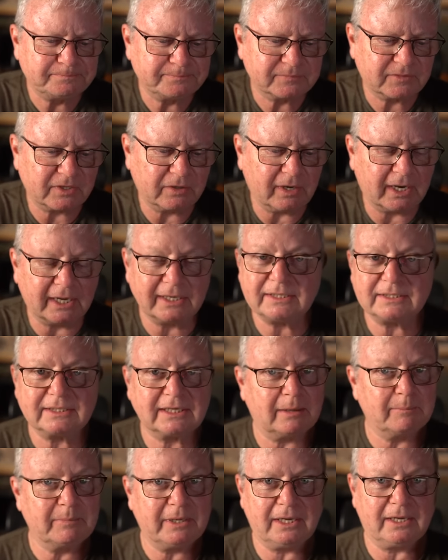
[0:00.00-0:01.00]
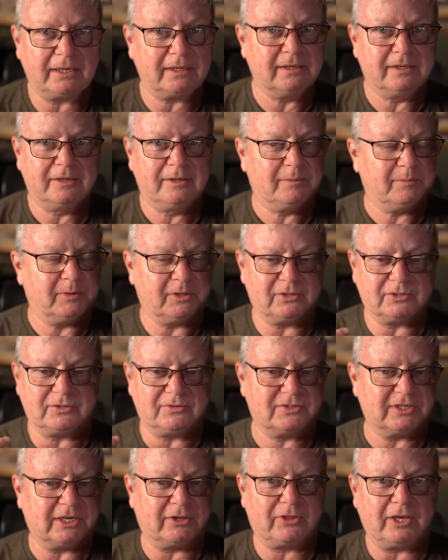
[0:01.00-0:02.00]
So I didn't come here because of
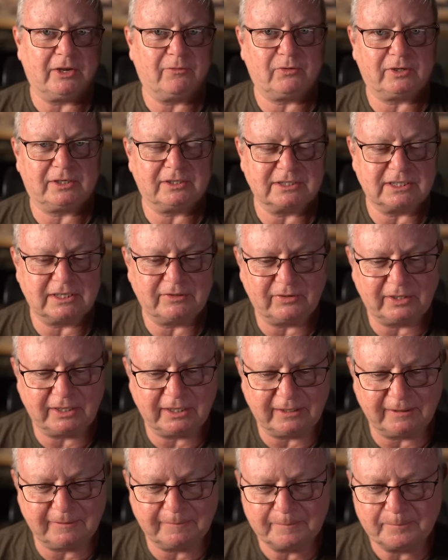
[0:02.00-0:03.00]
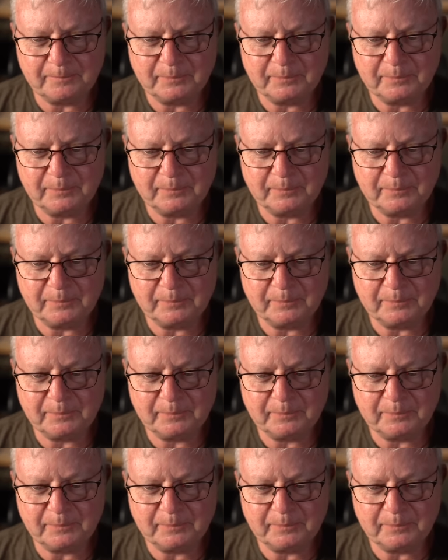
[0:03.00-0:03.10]
South Africans living here.